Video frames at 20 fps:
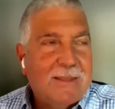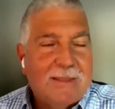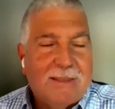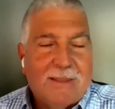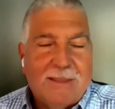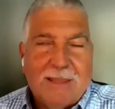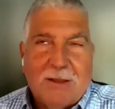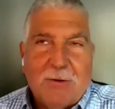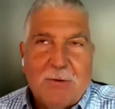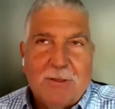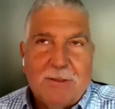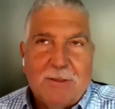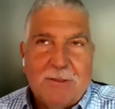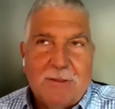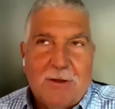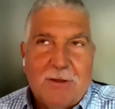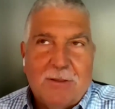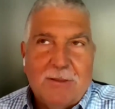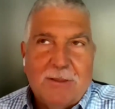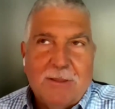Like,
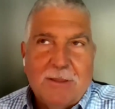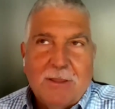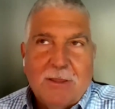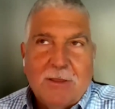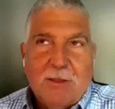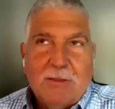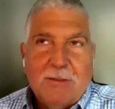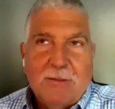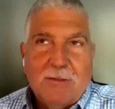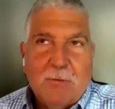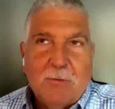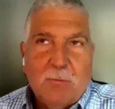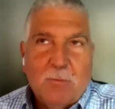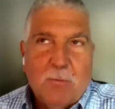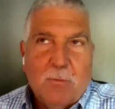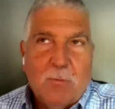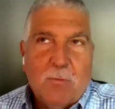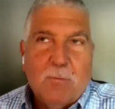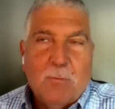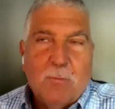
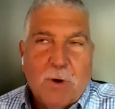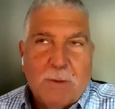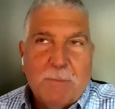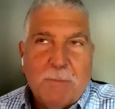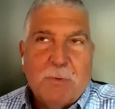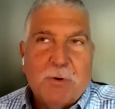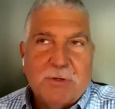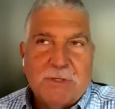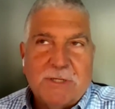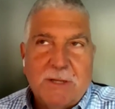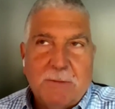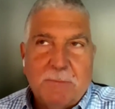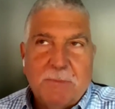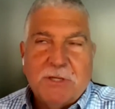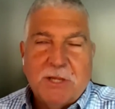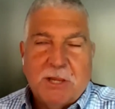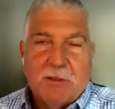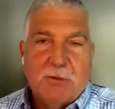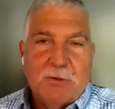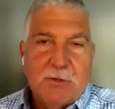one person in
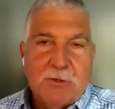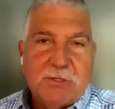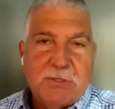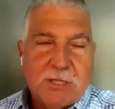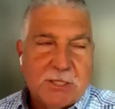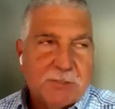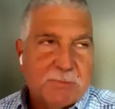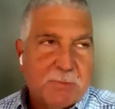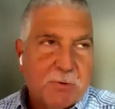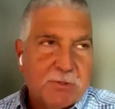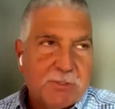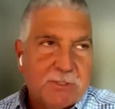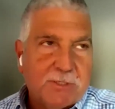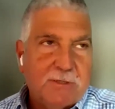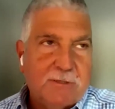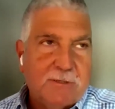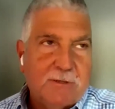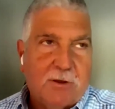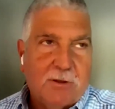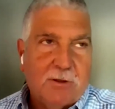particular, new
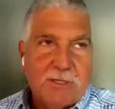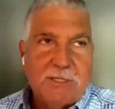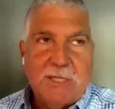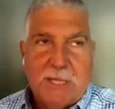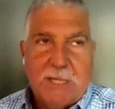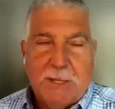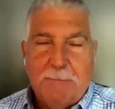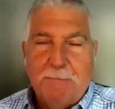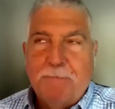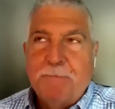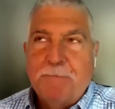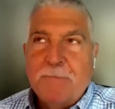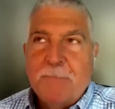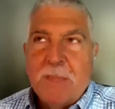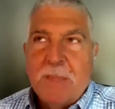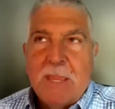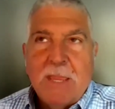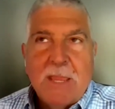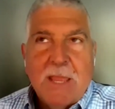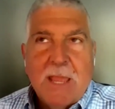salesperson on a team.
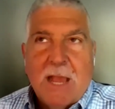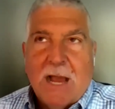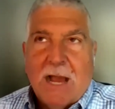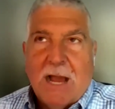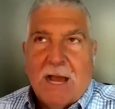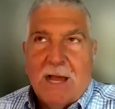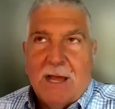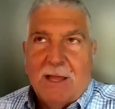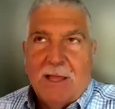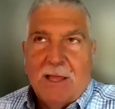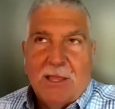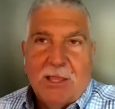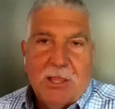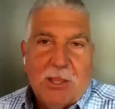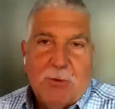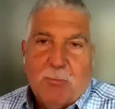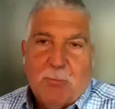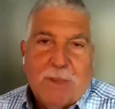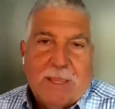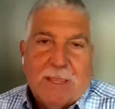
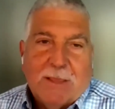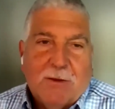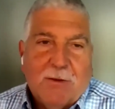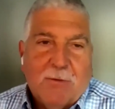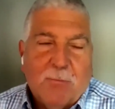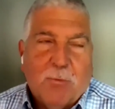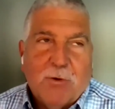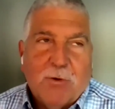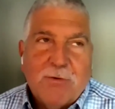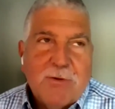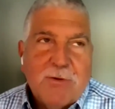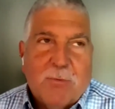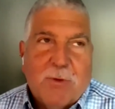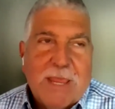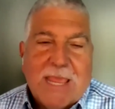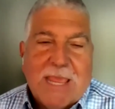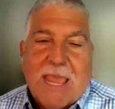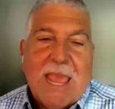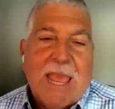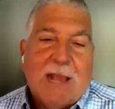We
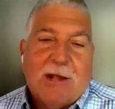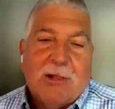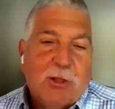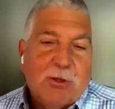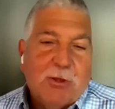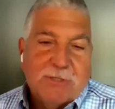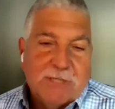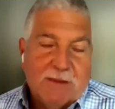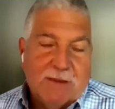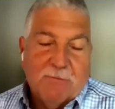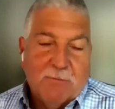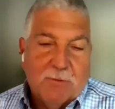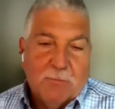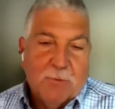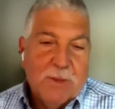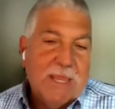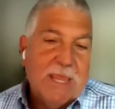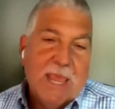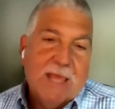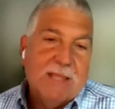can't close everyone.
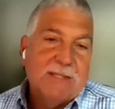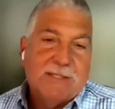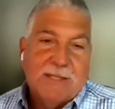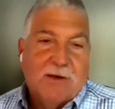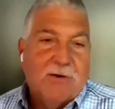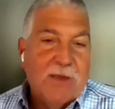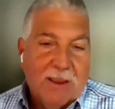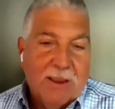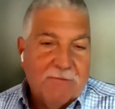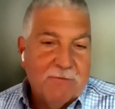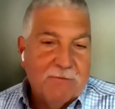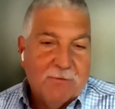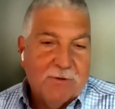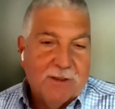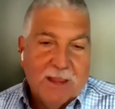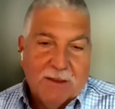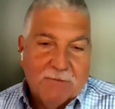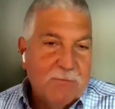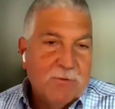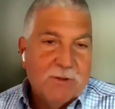We can't sell everyone.
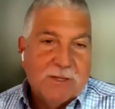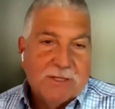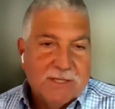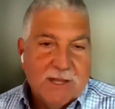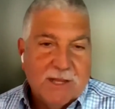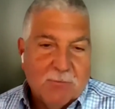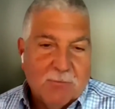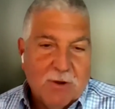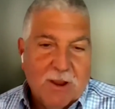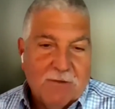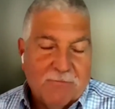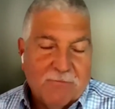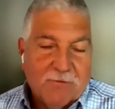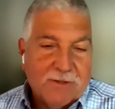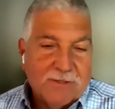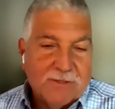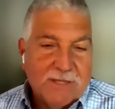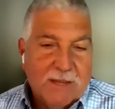Everyone is not right for us.